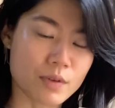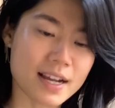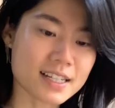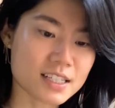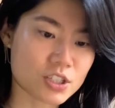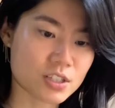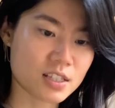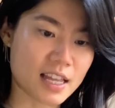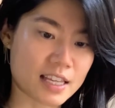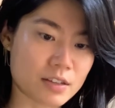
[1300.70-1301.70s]

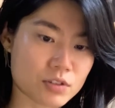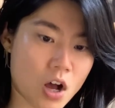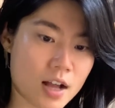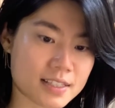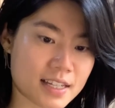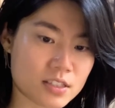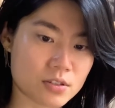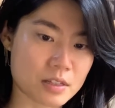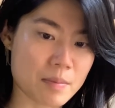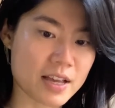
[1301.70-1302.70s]
recognition that gives content
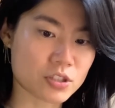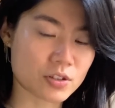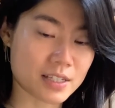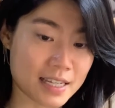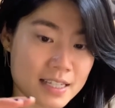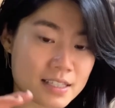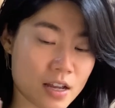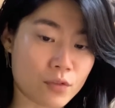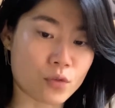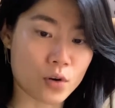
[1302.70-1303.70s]
to the master is
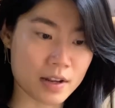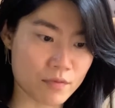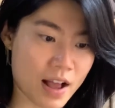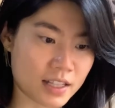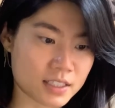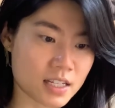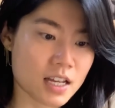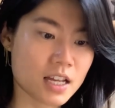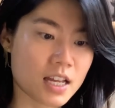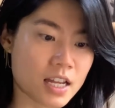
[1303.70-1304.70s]
therefore invalid.
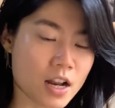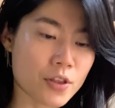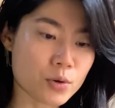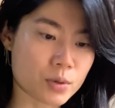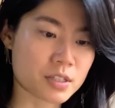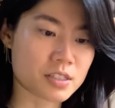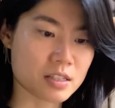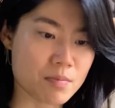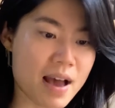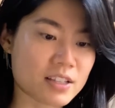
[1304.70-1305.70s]
In other words,
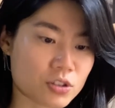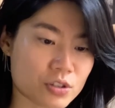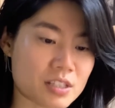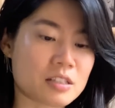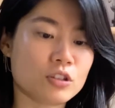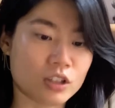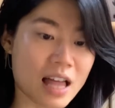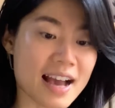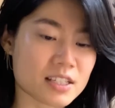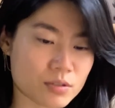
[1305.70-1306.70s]
the master still
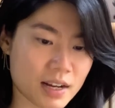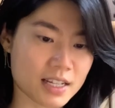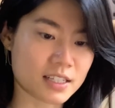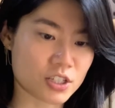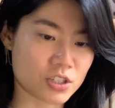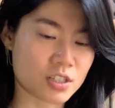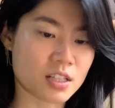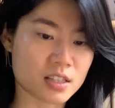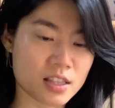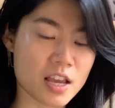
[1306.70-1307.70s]
lacks
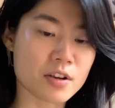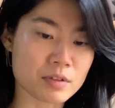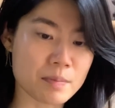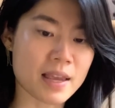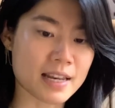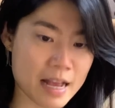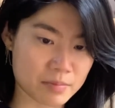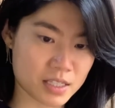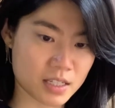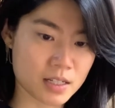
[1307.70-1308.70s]
recognition, they remain
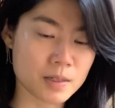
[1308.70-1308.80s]
empty.